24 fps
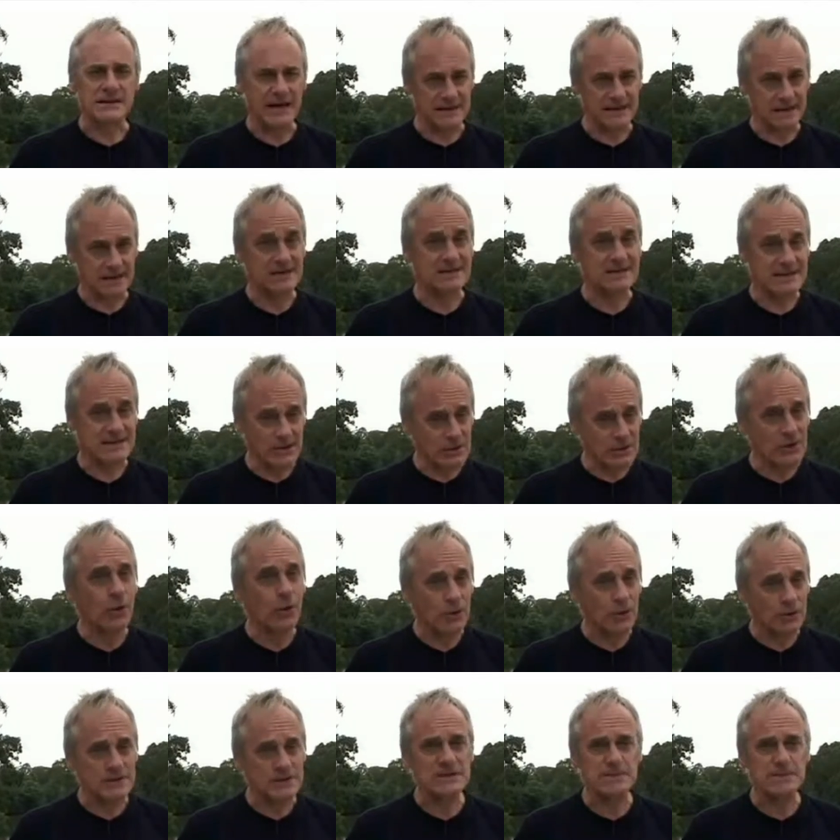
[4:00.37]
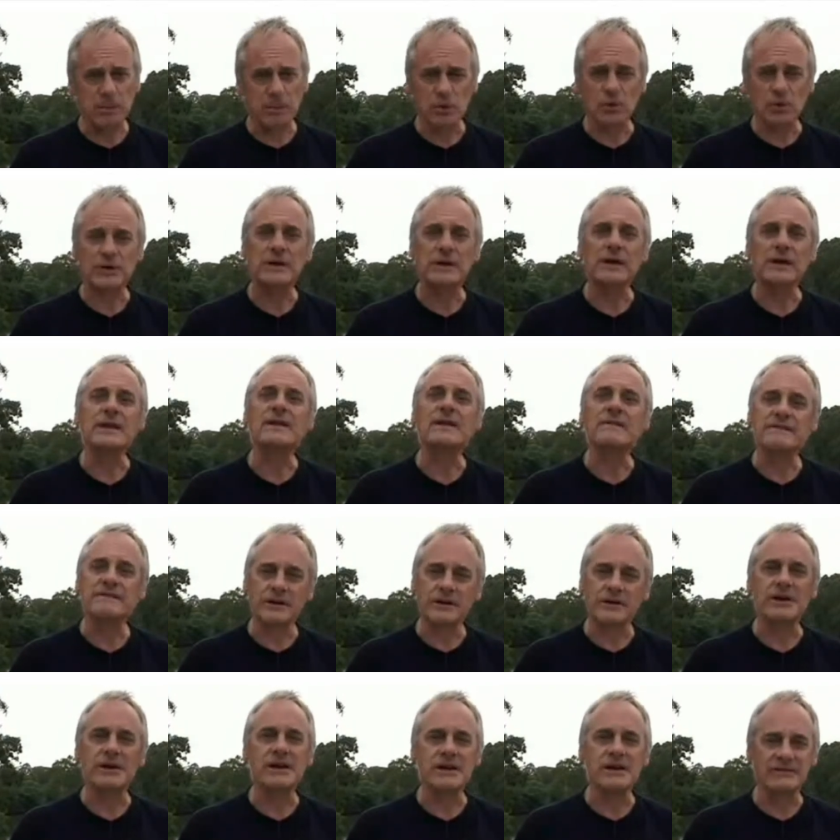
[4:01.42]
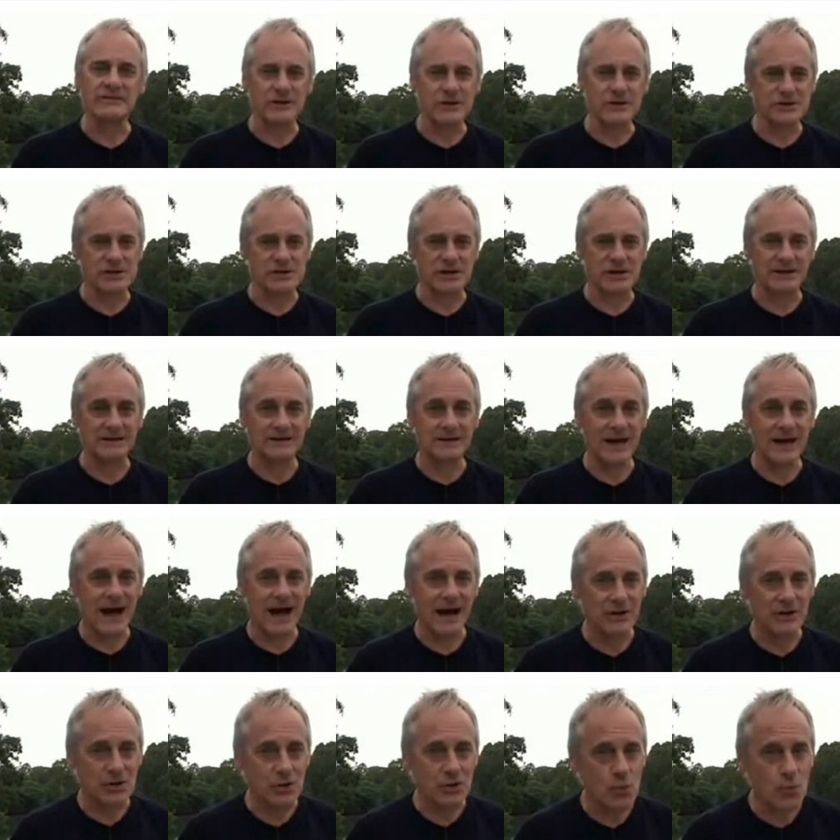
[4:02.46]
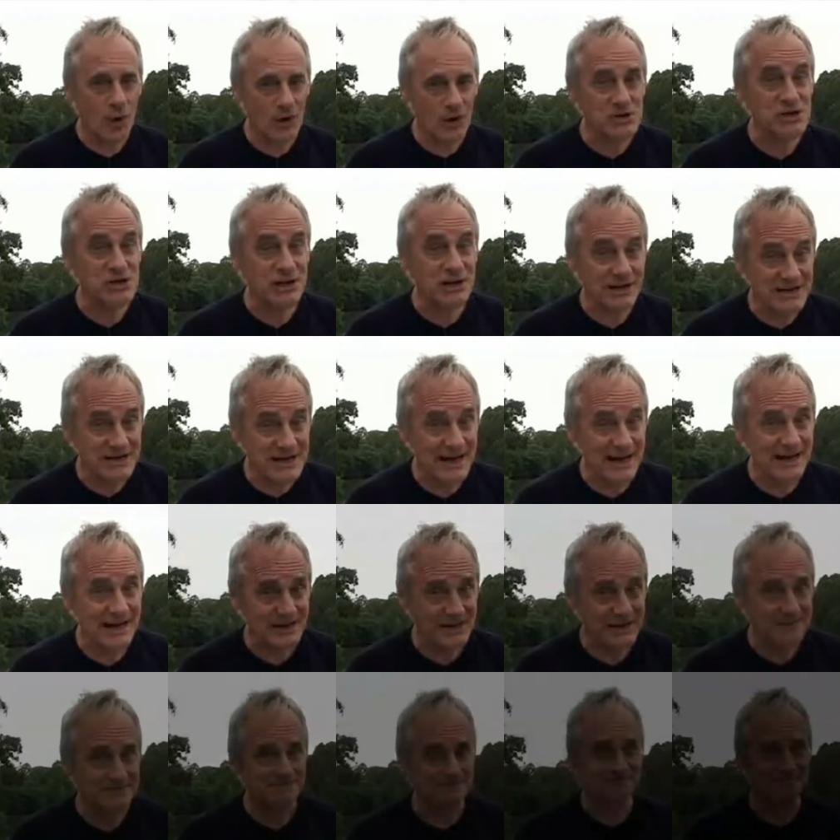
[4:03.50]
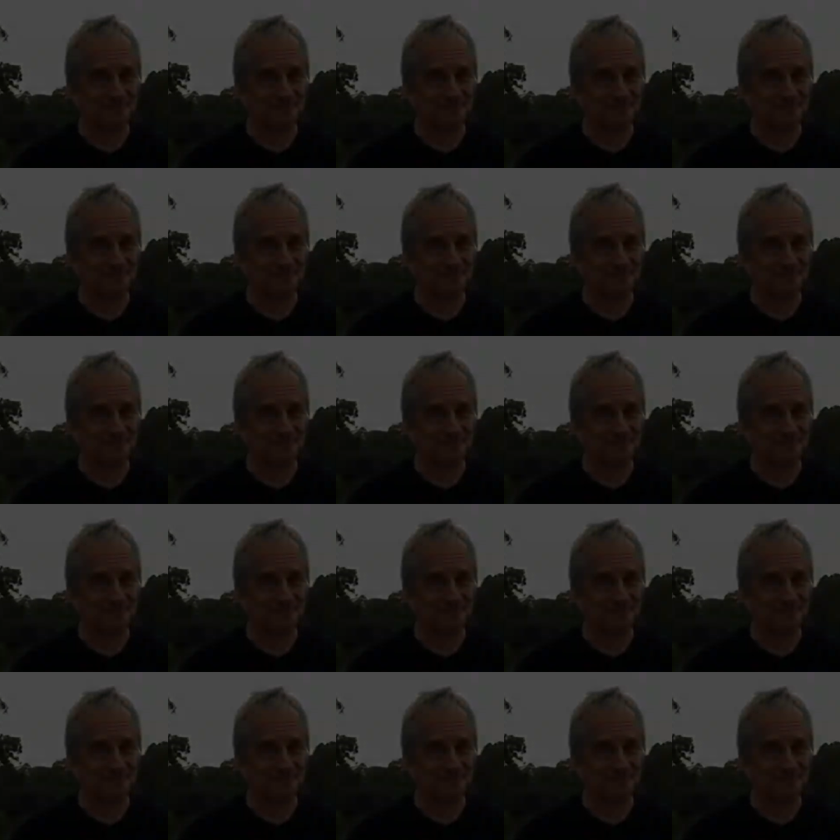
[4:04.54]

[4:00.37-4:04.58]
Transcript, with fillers: to that so-called sport in the very near future. Are you watching, Dad?